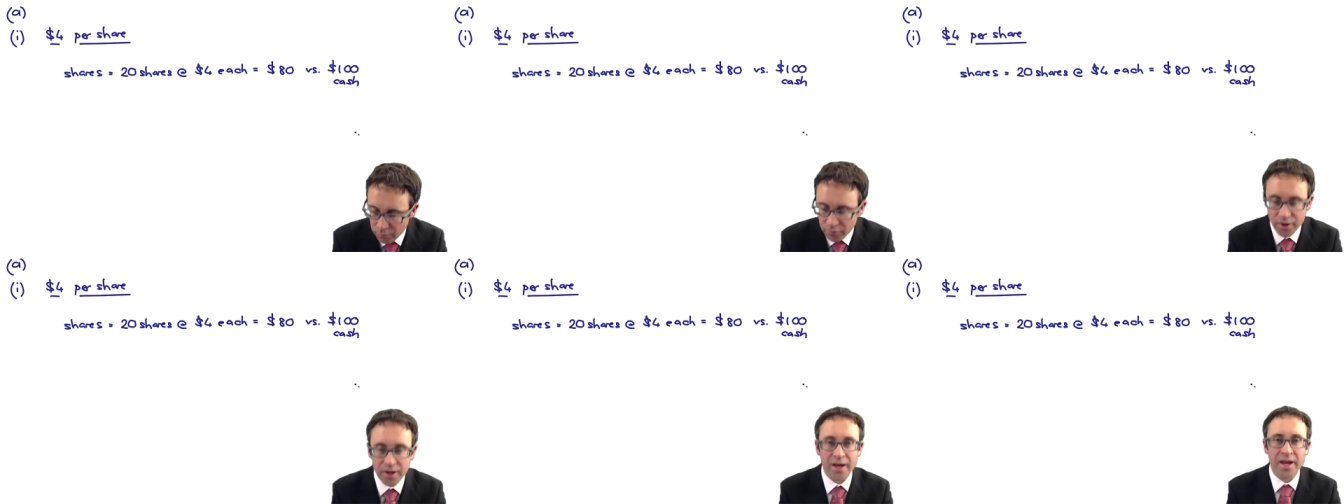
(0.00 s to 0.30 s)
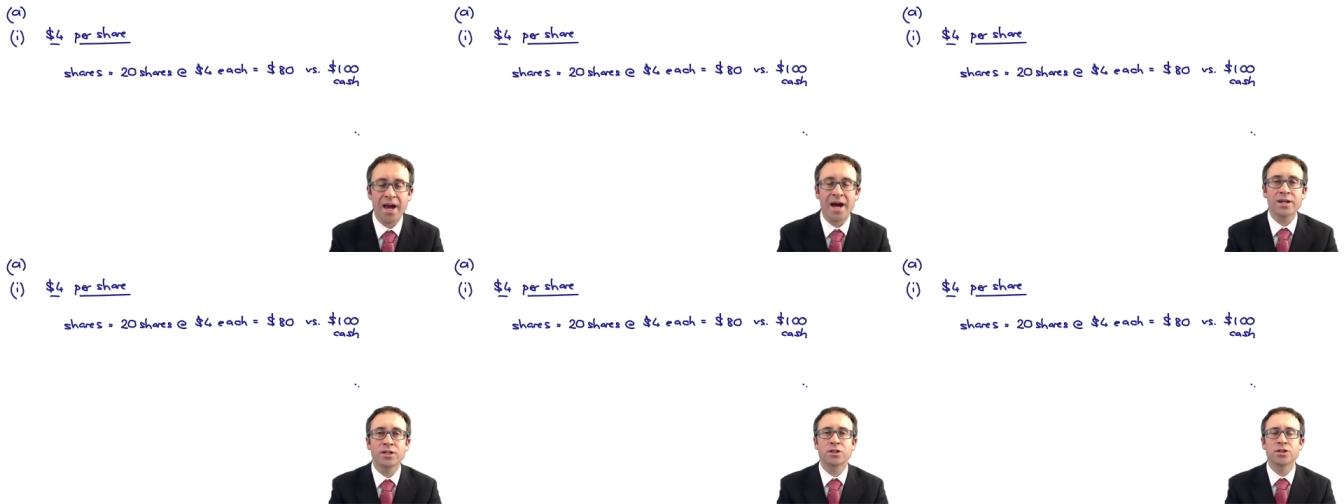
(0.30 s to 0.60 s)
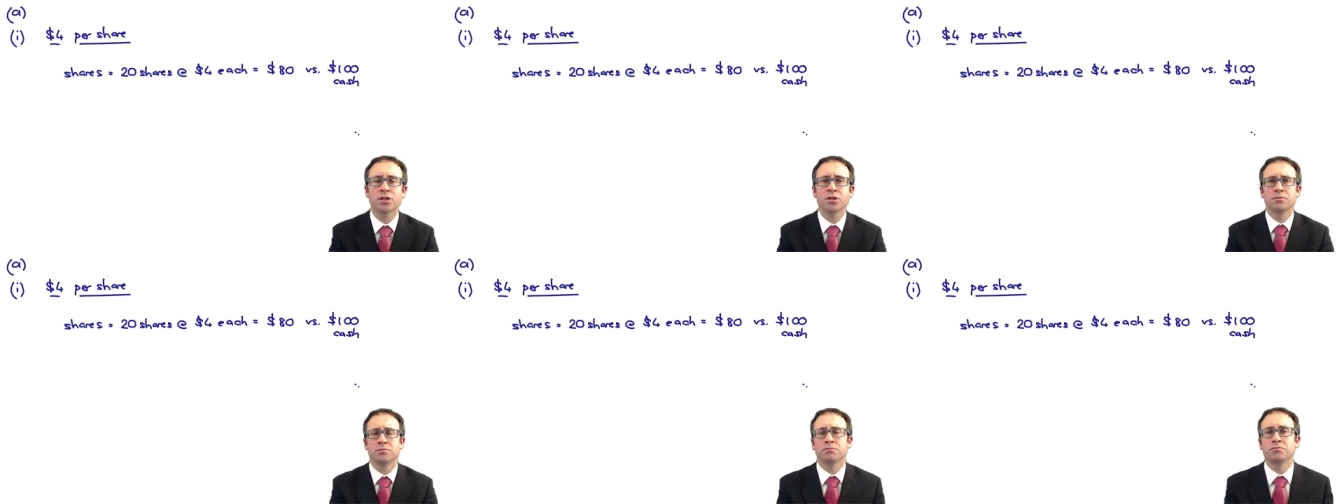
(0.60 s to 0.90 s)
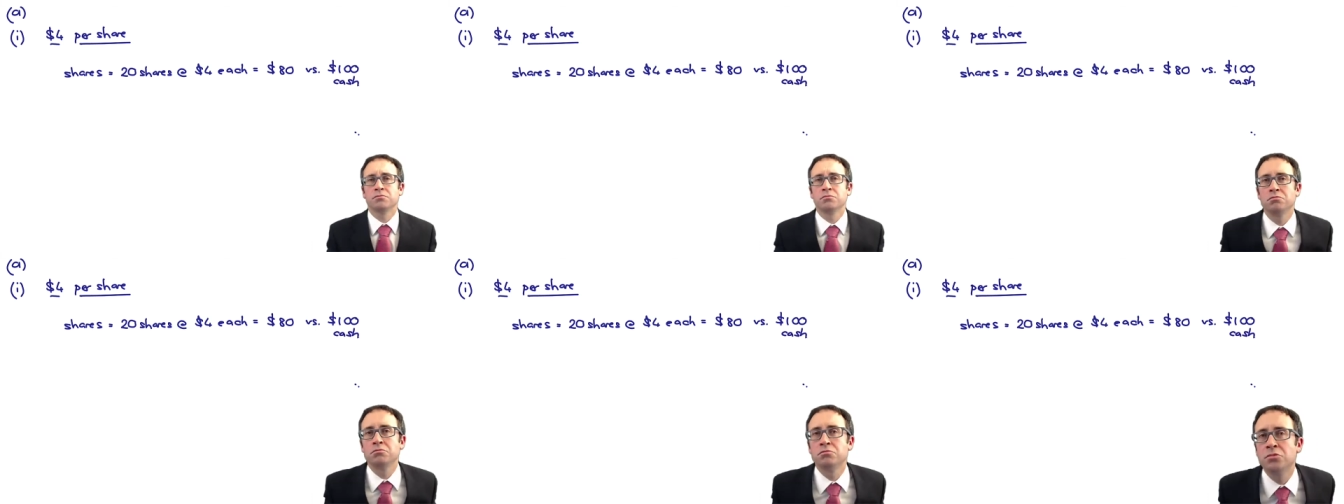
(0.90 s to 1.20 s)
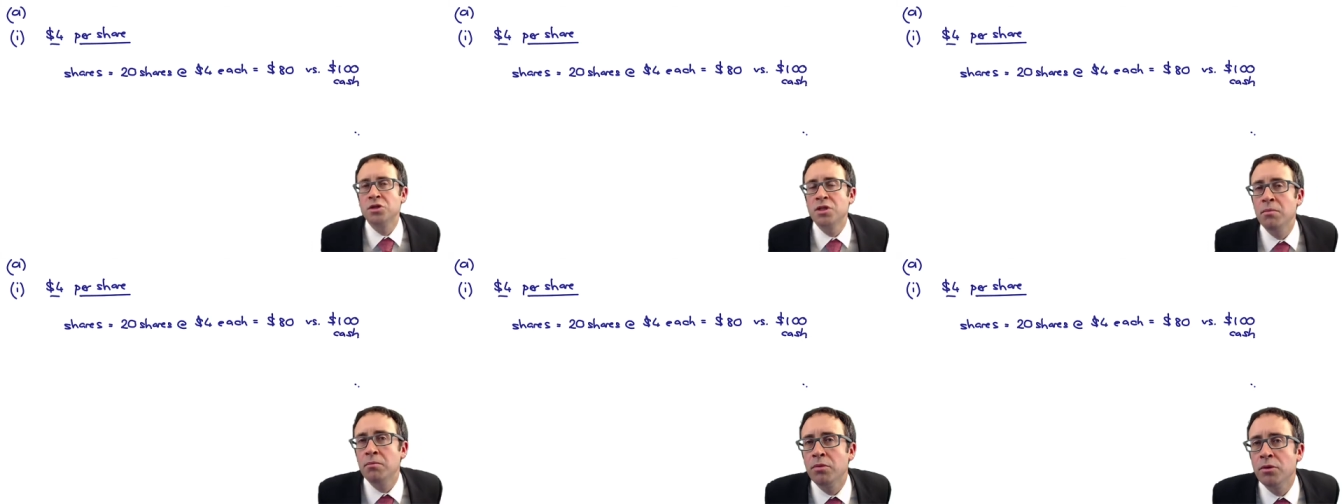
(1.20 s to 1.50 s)
for your cash
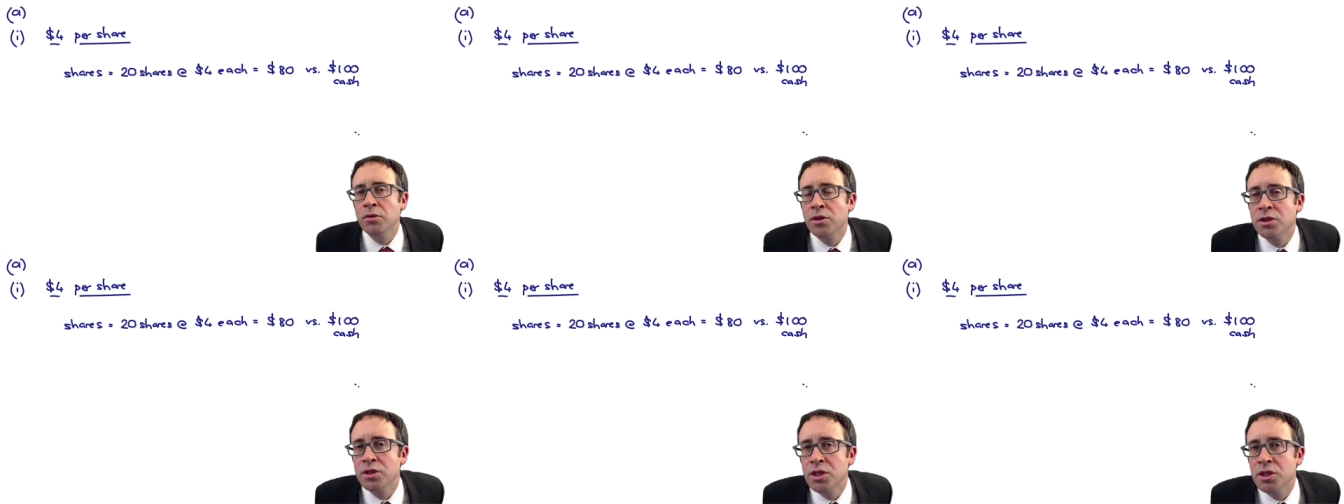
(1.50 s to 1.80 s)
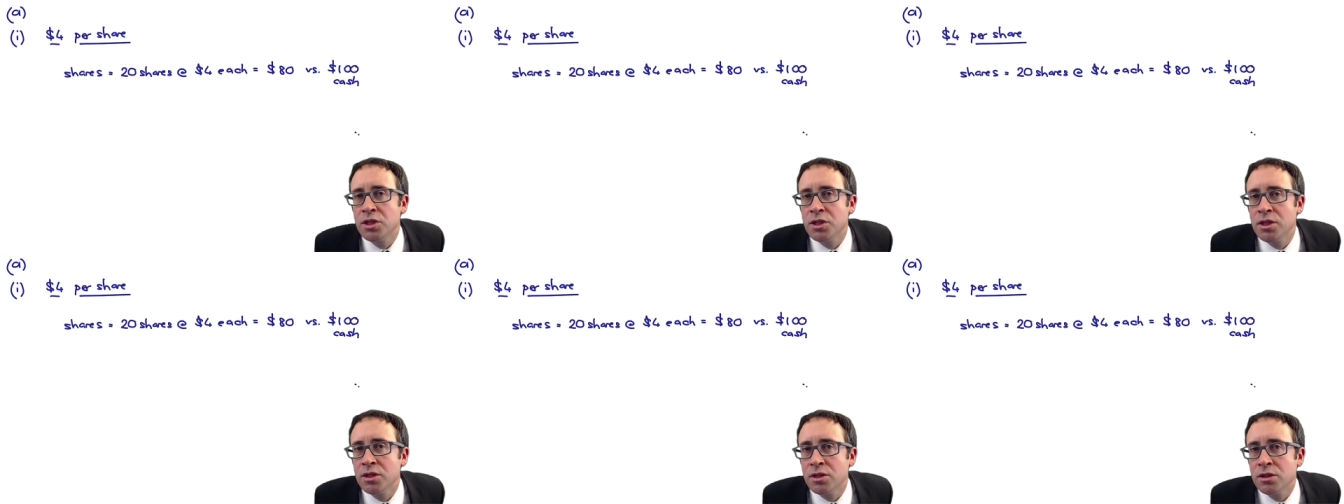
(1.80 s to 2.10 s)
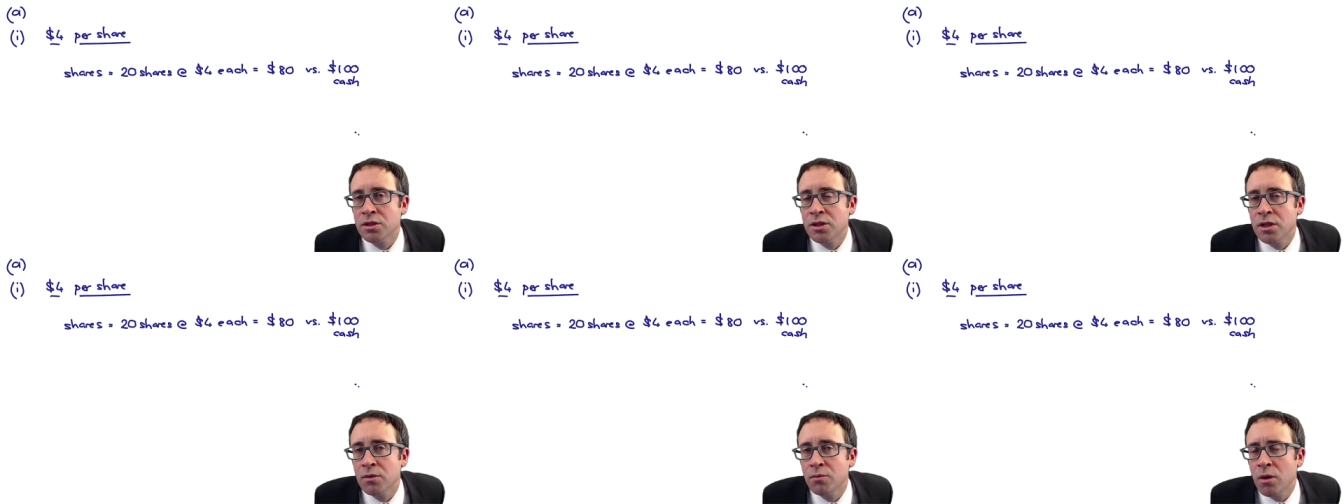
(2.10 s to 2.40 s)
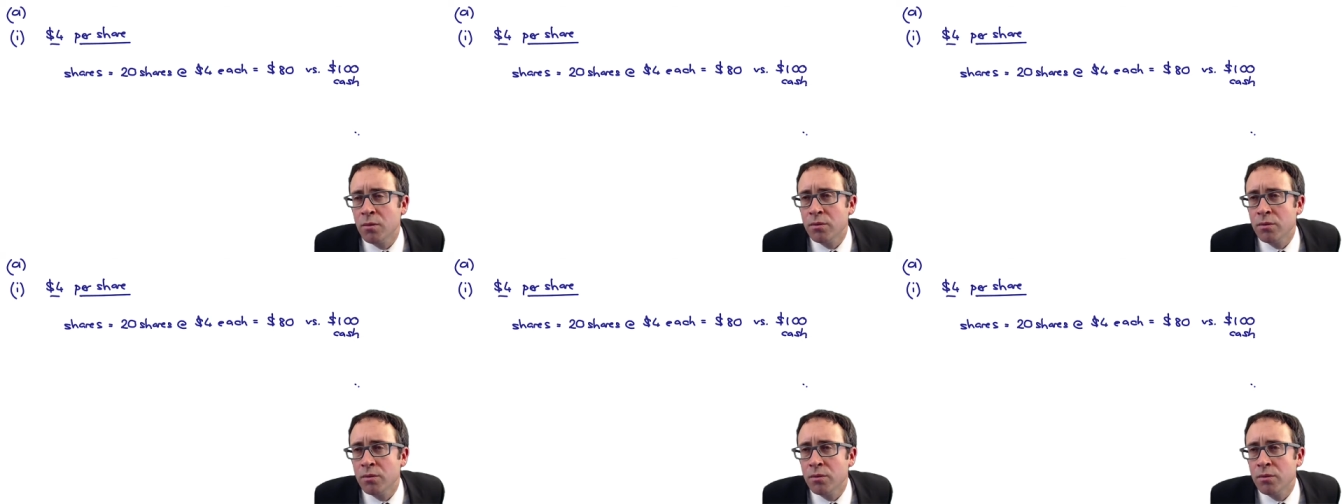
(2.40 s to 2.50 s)
simple decision, isn't it?